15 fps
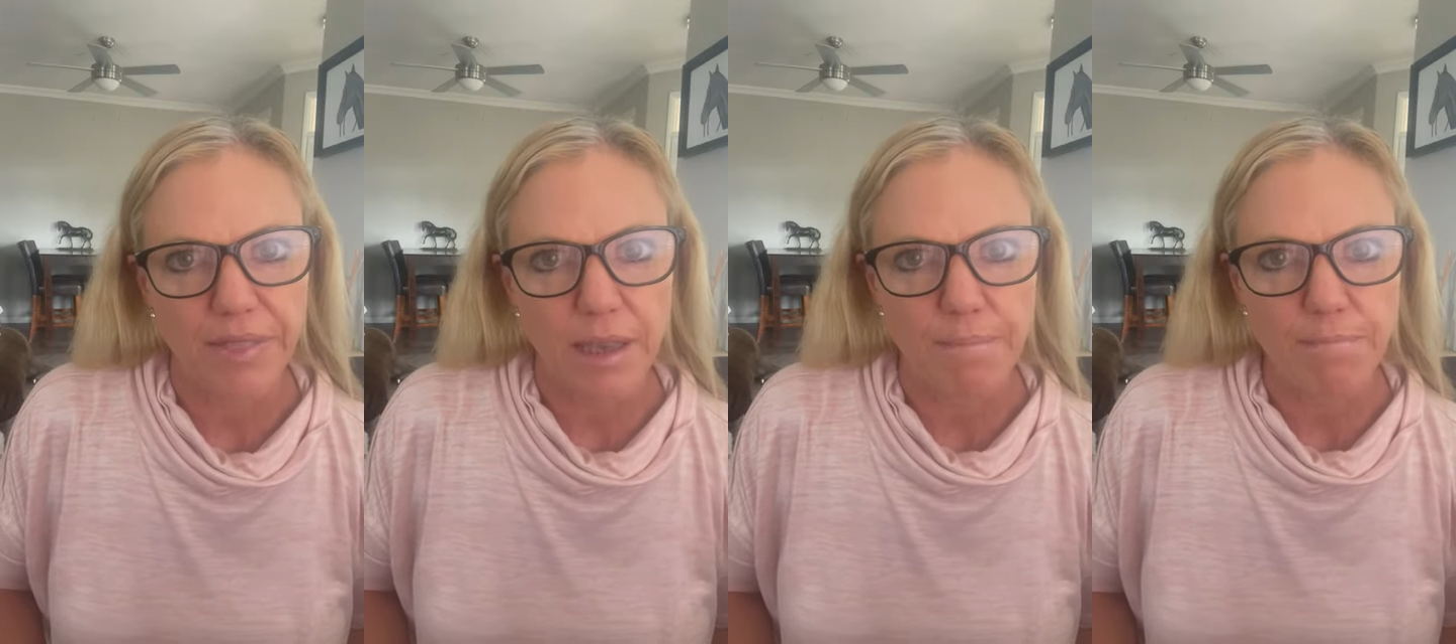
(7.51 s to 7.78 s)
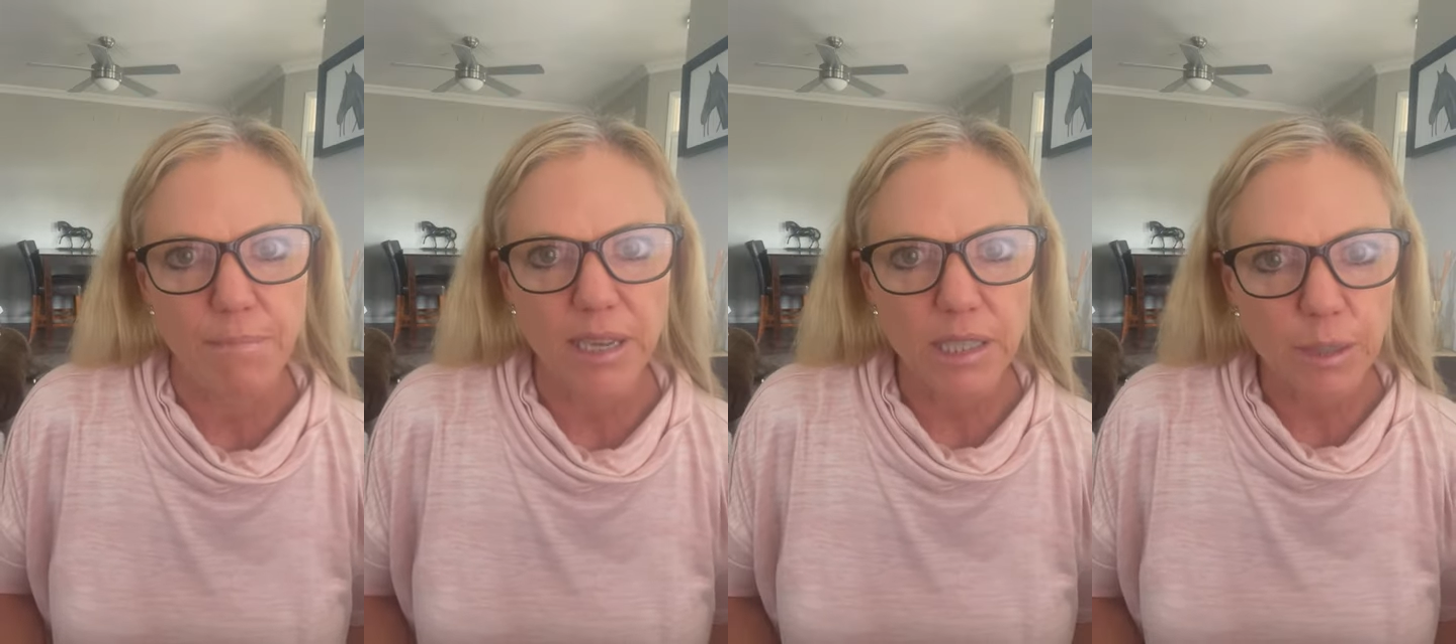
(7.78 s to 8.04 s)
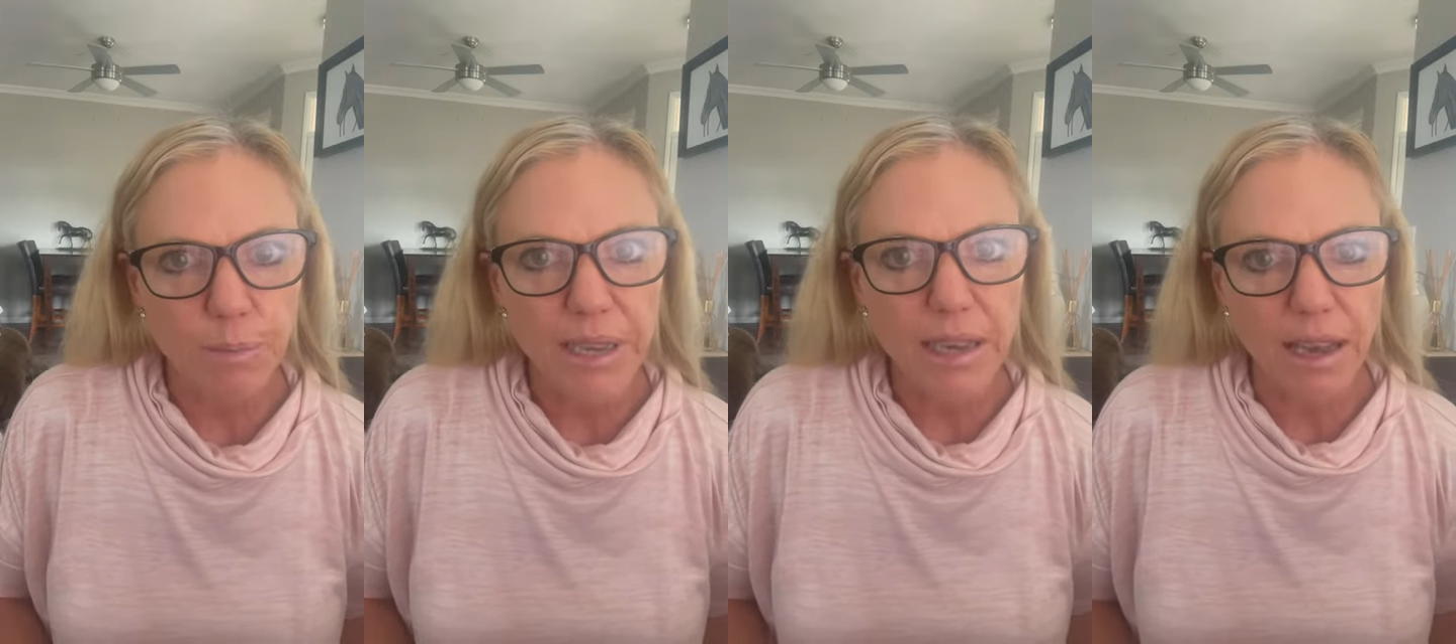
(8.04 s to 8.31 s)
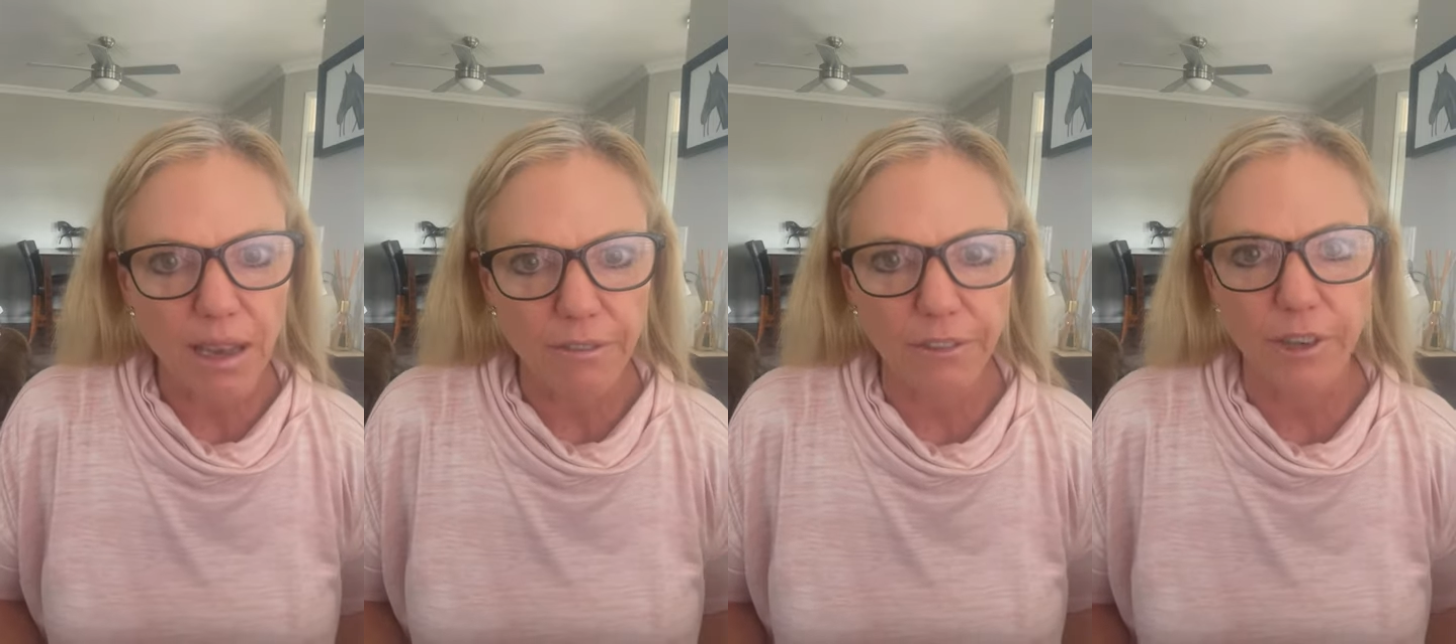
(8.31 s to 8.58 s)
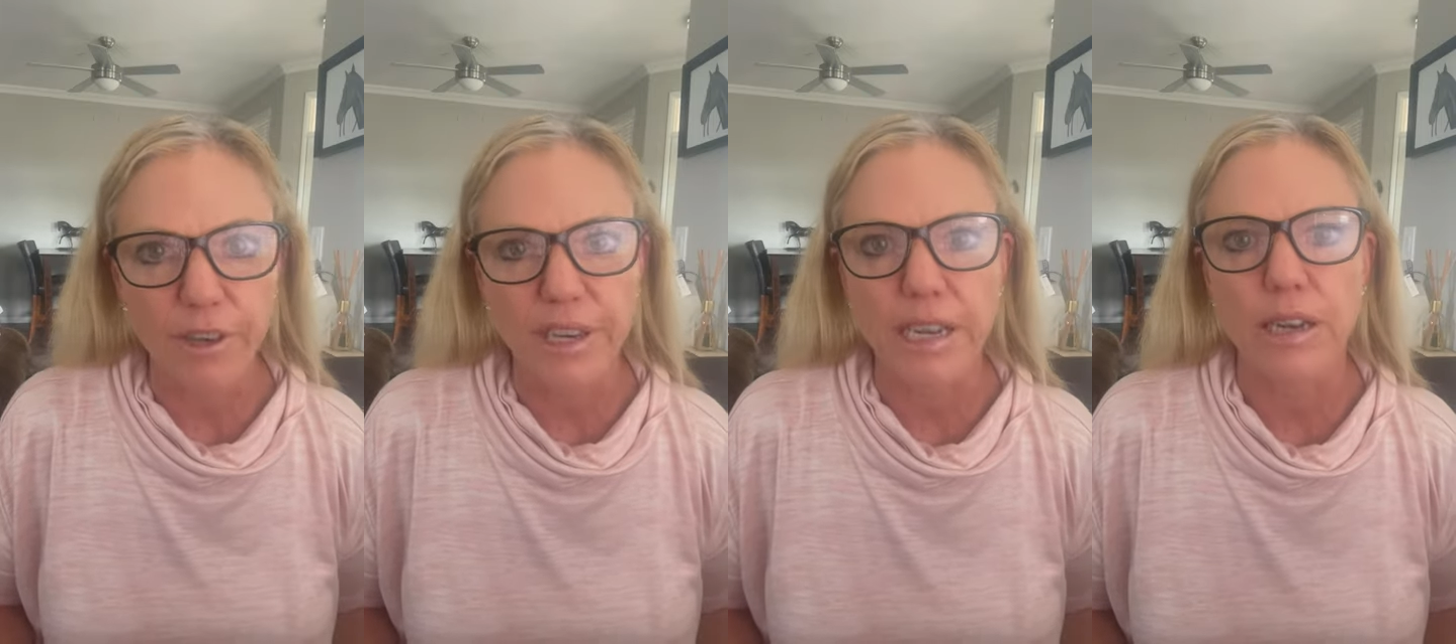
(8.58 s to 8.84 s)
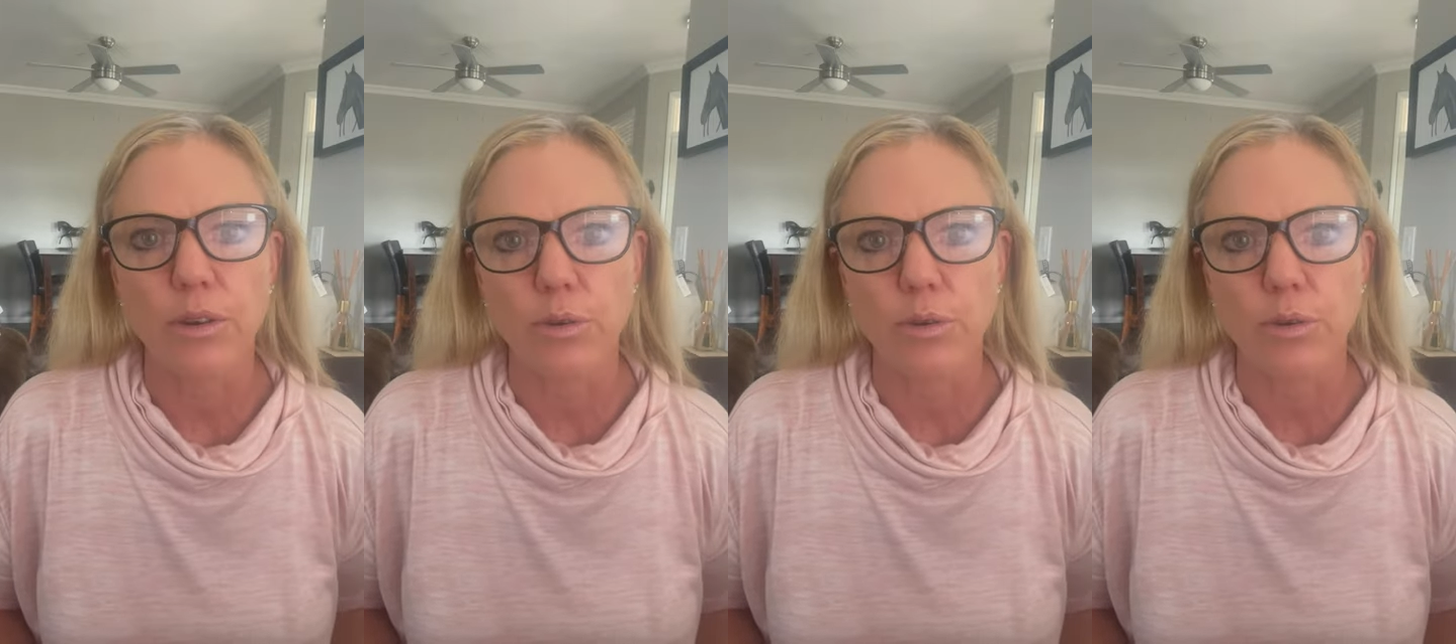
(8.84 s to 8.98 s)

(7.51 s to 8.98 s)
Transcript: that must be covered in